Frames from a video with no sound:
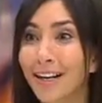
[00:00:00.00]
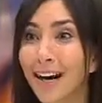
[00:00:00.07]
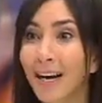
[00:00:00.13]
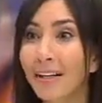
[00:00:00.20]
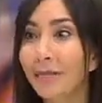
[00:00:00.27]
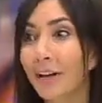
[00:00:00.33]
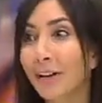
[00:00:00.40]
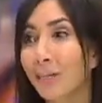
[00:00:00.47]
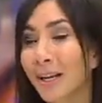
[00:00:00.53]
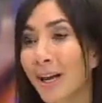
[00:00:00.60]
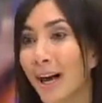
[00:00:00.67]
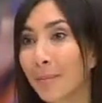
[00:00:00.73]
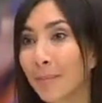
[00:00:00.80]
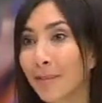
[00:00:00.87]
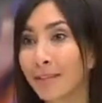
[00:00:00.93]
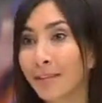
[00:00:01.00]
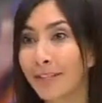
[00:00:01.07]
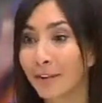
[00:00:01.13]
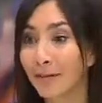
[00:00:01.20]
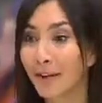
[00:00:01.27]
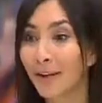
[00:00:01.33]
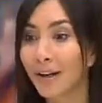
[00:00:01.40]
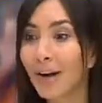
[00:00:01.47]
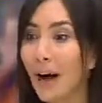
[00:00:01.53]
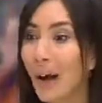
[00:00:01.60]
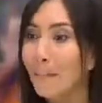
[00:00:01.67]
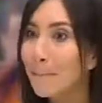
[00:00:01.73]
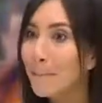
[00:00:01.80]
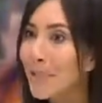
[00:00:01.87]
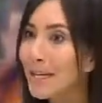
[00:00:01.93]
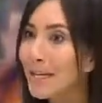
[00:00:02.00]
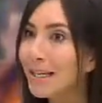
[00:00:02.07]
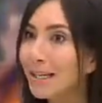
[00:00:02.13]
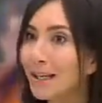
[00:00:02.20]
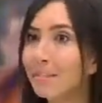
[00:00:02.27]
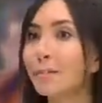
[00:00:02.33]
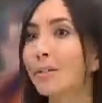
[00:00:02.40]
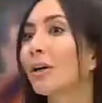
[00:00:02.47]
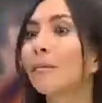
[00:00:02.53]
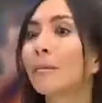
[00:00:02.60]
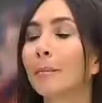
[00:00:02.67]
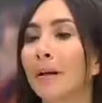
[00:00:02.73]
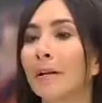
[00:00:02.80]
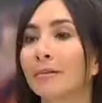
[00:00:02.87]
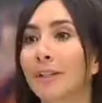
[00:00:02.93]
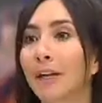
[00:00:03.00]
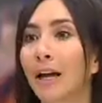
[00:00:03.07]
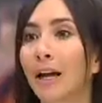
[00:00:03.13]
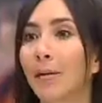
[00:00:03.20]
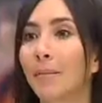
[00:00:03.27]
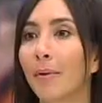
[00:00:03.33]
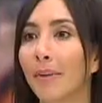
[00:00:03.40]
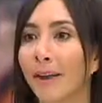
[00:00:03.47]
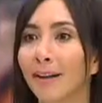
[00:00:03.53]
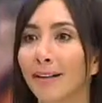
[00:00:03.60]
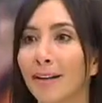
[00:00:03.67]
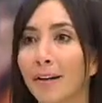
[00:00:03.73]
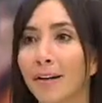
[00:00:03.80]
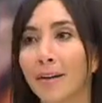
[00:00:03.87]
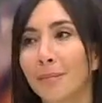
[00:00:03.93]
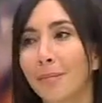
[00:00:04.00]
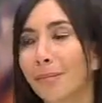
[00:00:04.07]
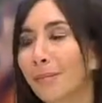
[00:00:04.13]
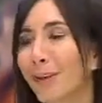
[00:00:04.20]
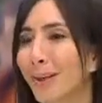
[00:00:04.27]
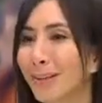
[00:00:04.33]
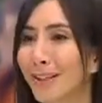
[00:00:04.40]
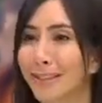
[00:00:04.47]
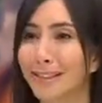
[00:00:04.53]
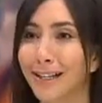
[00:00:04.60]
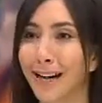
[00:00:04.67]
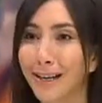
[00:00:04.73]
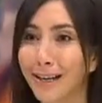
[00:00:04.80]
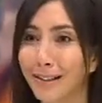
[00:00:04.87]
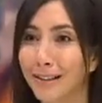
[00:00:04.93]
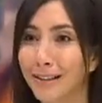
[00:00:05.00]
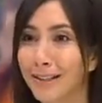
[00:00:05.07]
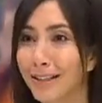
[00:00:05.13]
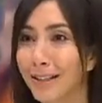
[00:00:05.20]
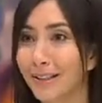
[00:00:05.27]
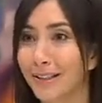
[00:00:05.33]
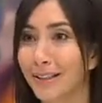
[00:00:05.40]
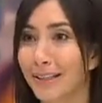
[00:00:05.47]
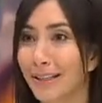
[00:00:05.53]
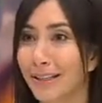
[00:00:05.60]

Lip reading: I'd rather be happy and live a medium term amount of time than be on a diet continuously.